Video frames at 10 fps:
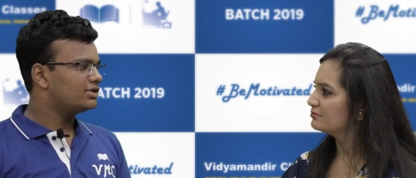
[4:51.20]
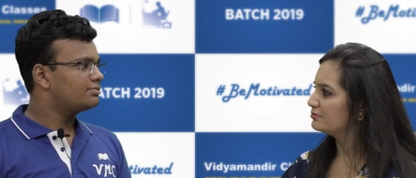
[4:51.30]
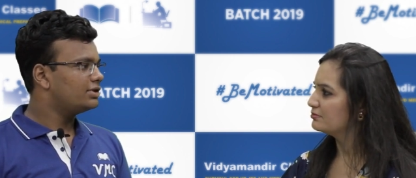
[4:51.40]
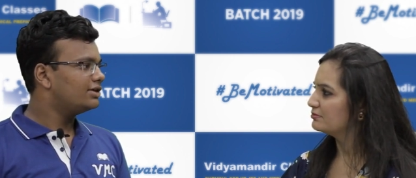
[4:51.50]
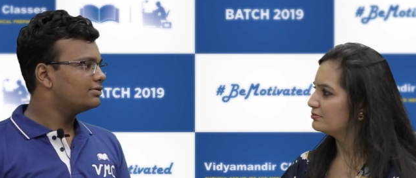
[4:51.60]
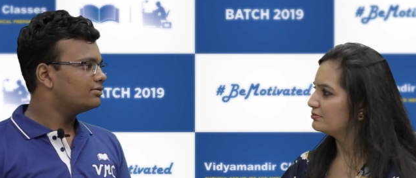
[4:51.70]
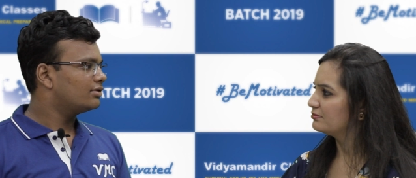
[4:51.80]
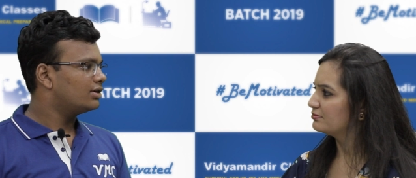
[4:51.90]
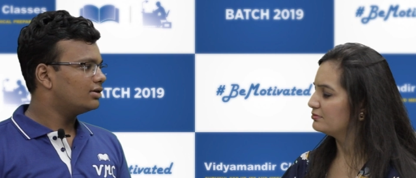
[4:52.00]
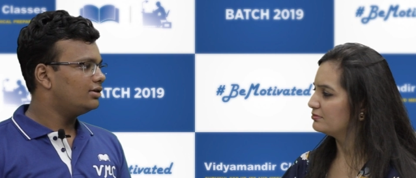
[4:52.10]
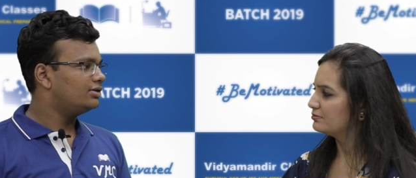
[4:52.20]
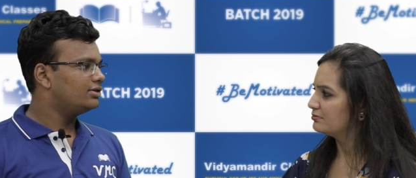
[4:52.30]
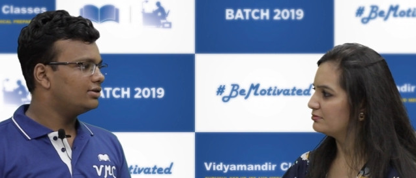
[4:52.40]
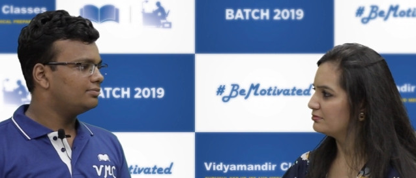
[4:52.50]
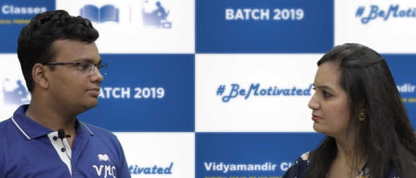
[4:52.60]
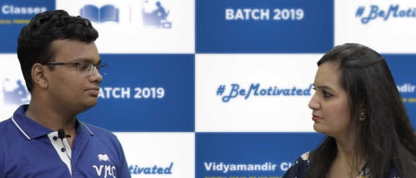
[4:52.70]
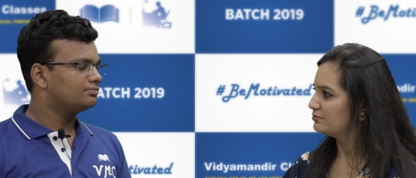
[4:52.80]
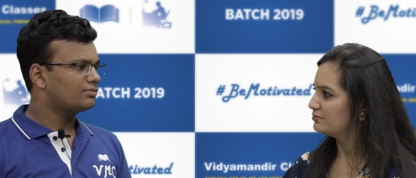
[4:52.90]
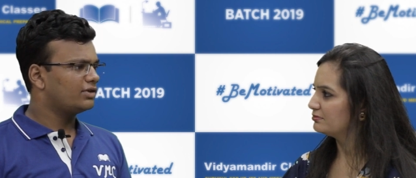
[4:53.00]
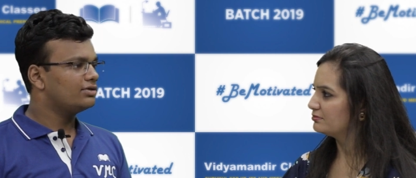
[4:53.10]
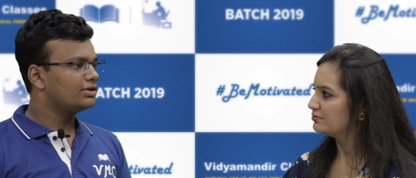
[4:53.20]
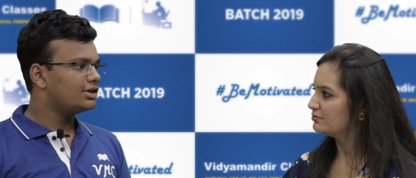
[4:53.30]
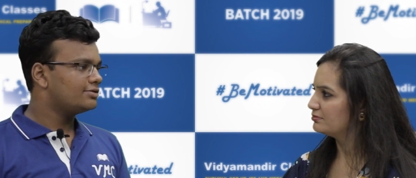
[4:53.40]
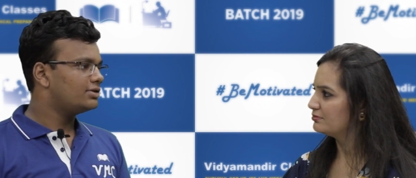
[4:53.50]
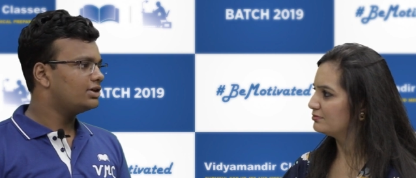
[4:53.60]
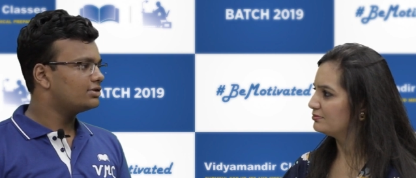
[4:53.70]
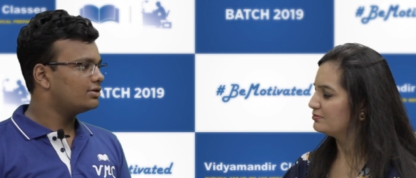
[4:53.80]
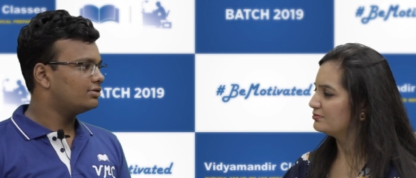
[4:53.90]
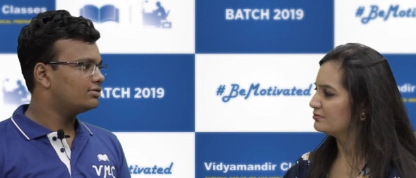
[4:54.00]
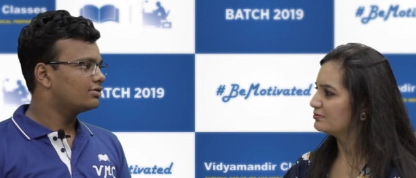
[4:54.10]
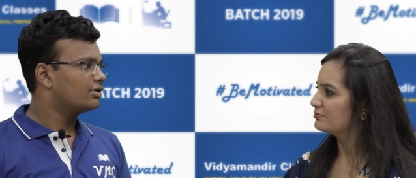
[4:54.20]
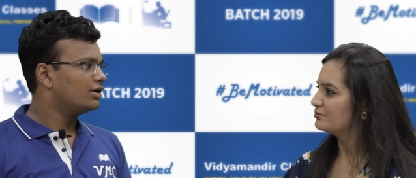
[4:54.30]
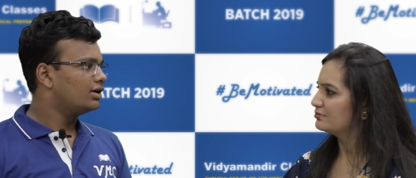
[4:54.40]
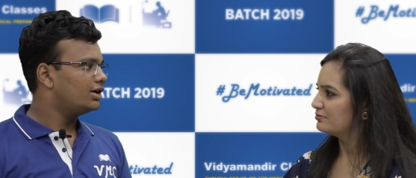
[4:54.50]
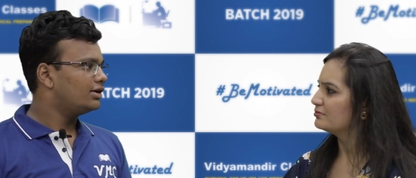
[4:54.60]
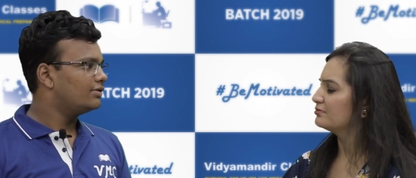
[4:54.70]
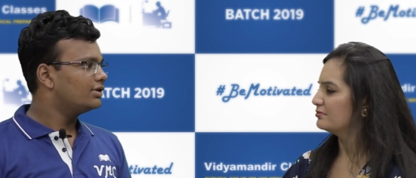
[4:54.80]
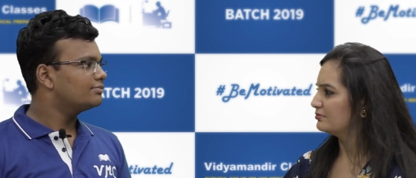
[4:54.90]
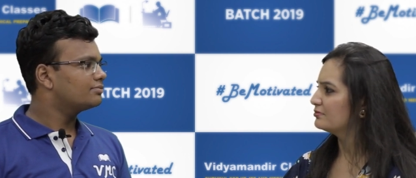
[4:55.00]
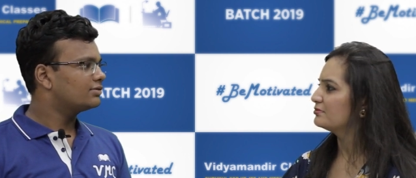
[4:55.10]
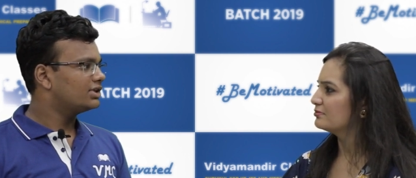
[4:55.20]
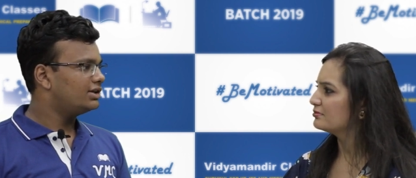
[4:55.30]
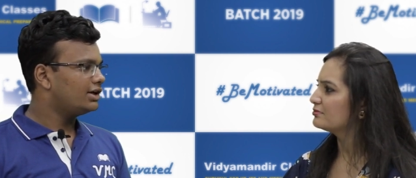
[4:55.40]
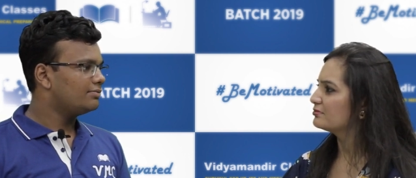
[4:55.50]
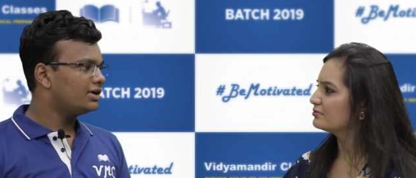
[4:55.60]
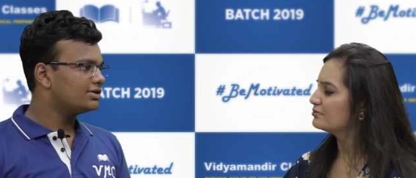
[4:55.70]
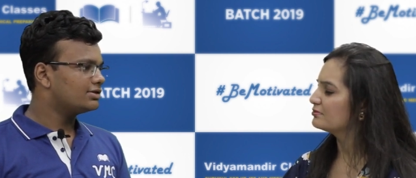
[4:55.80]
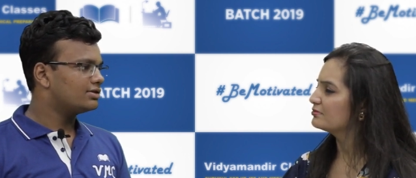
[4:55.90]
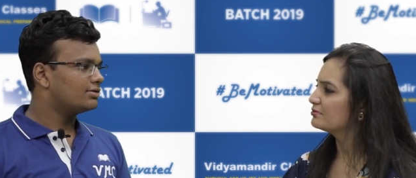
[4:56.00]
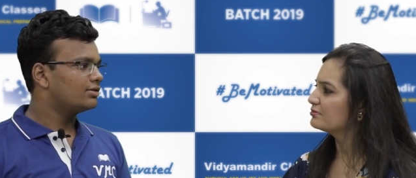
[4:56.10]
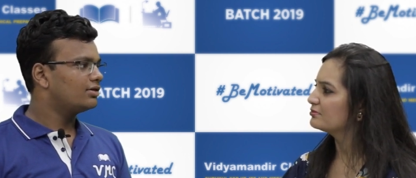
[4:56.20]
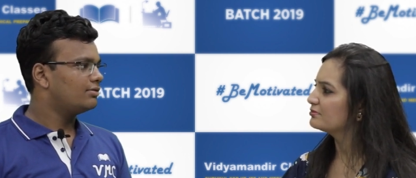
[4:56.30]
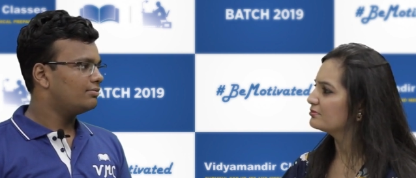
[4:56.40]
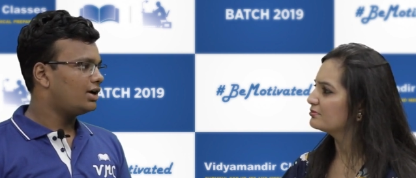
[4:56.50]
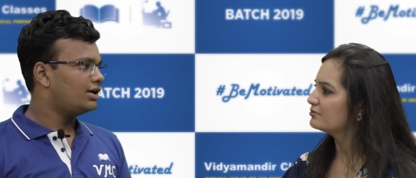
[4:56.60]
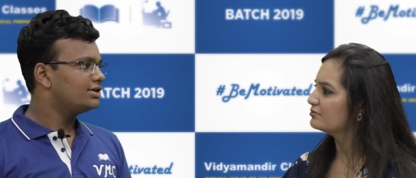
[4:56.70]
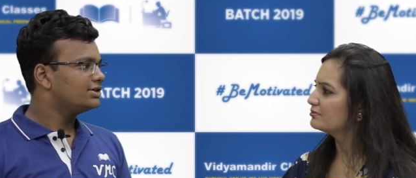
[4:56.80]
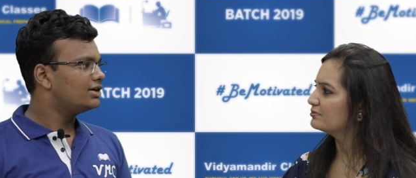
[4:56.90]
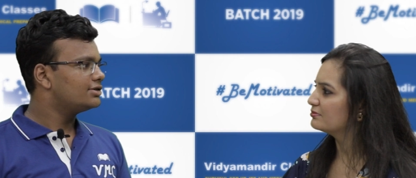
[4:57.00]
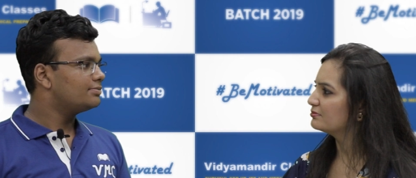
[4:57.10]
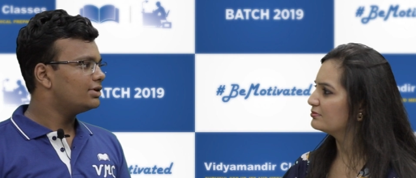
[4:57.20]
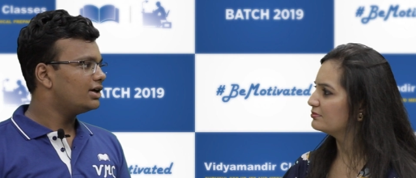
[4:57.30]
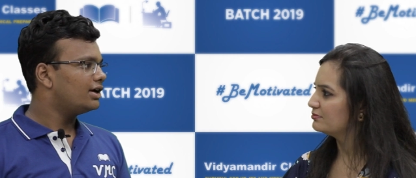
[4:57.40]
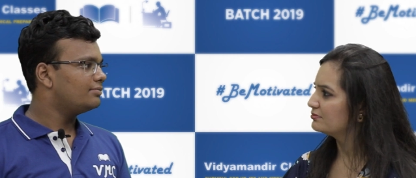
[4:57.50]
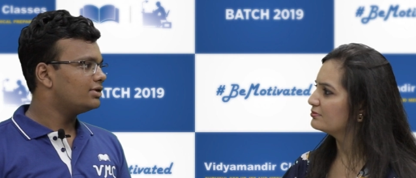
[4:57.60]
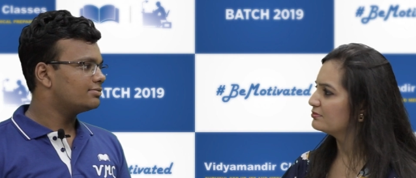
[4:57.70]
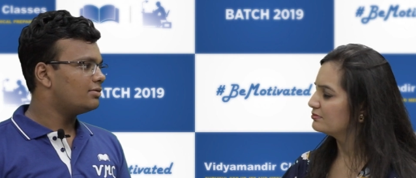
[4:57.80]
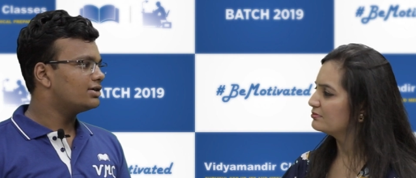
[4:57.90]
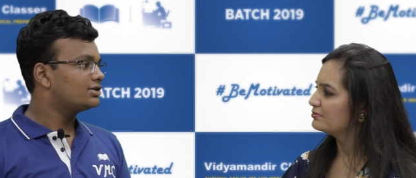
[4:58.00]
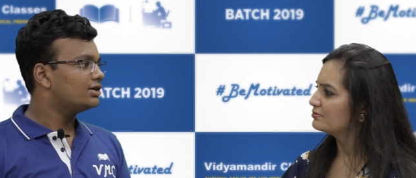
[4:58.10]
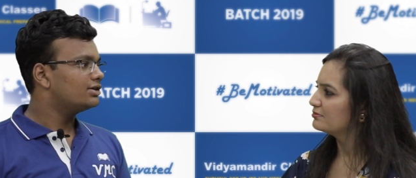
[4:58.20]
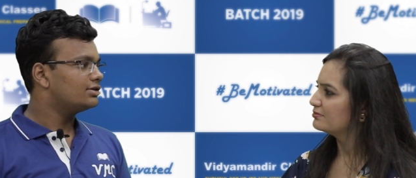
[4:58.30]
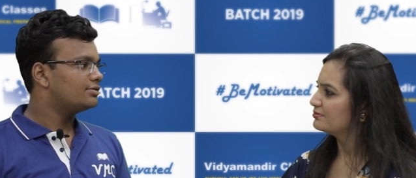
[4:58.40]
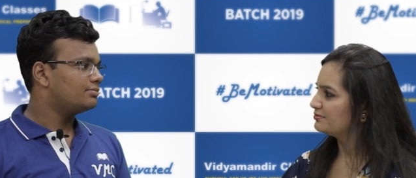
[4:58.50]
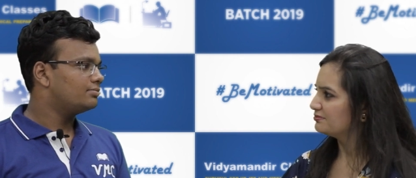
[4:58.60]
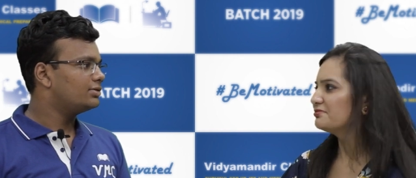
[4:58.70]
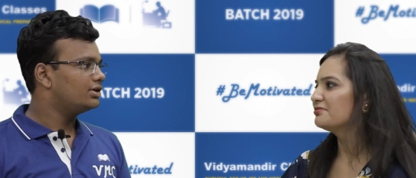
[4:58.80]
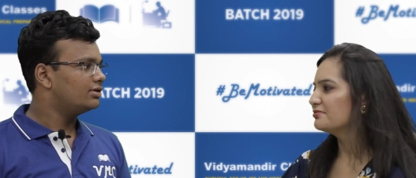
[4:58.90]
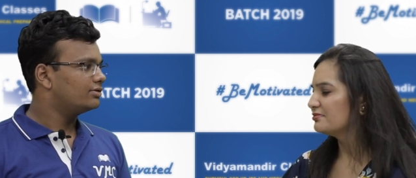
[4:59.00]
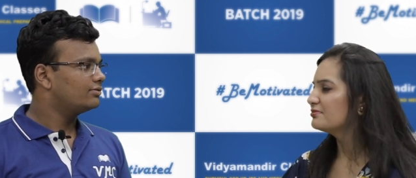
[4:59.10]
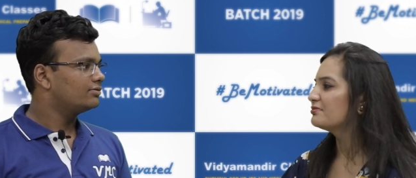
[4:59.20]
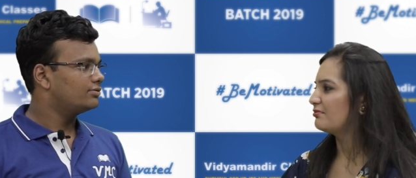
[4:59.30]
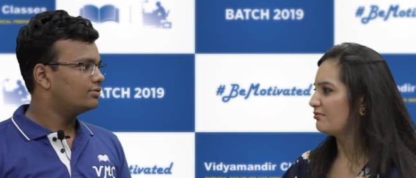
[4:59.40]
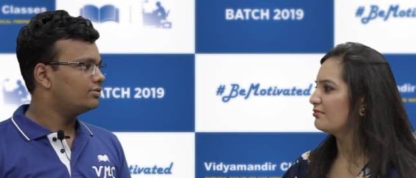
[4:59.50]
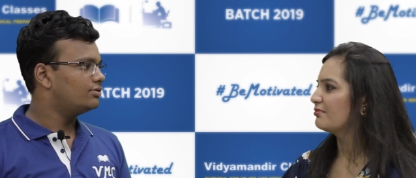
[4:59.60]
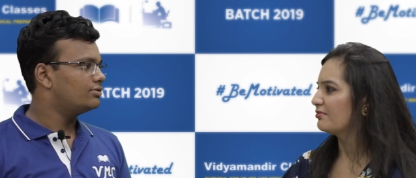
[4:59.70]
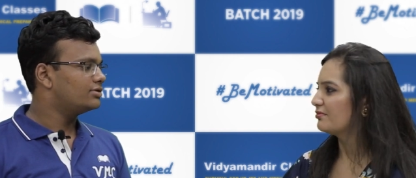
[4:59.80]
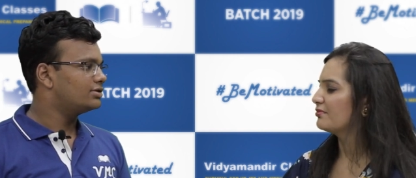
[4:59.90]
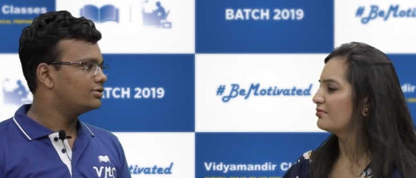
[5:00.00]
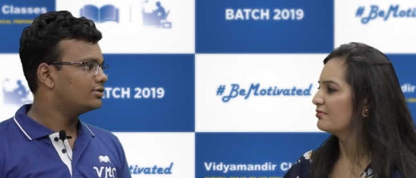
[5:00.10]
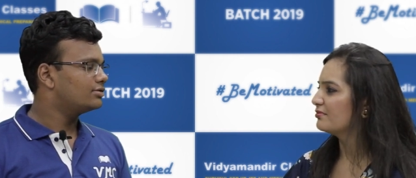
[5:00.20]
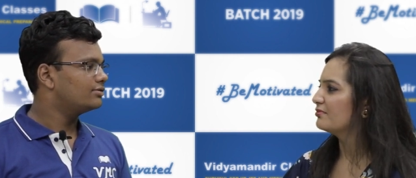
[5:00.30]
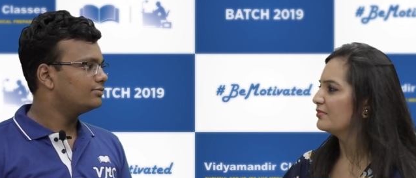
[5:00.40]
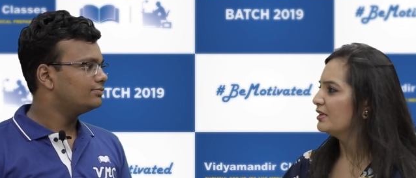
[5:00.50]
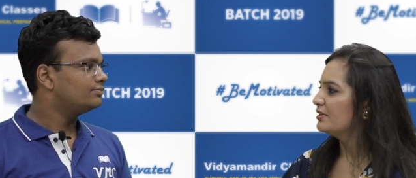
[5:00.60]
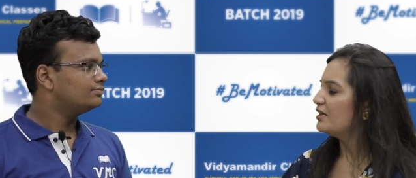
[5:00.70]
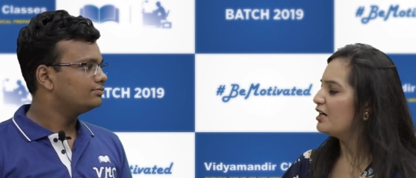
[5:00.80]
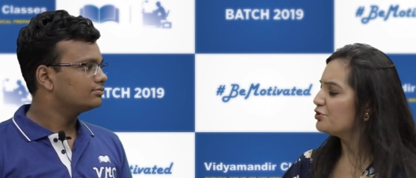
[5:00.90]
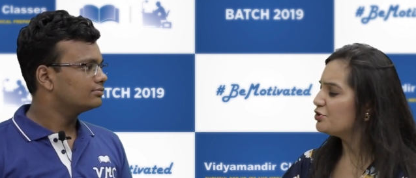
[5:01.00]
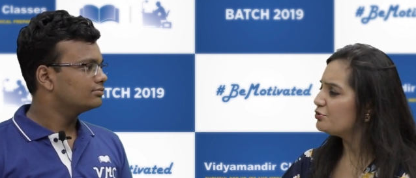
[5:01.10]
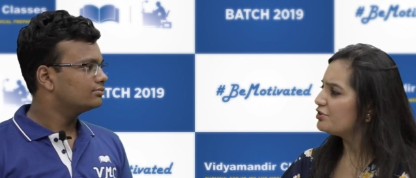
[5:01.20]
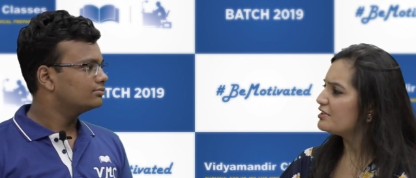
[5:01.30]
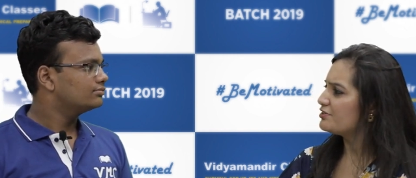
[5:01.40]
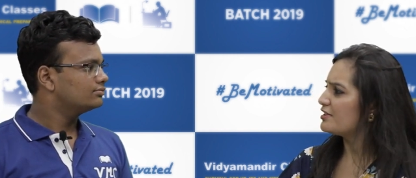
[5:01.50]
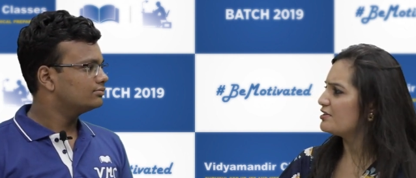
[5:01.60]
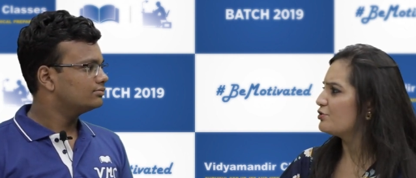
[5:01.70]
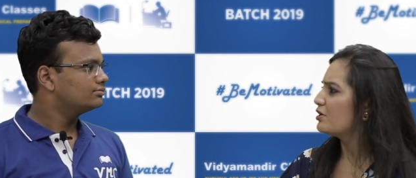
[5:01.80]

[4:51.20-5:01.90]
Speaker 1: speed, uh, the future aspirants or anyone, they must manage their speed and must master their speed to do questions.
Speaker 2: How did you de-stress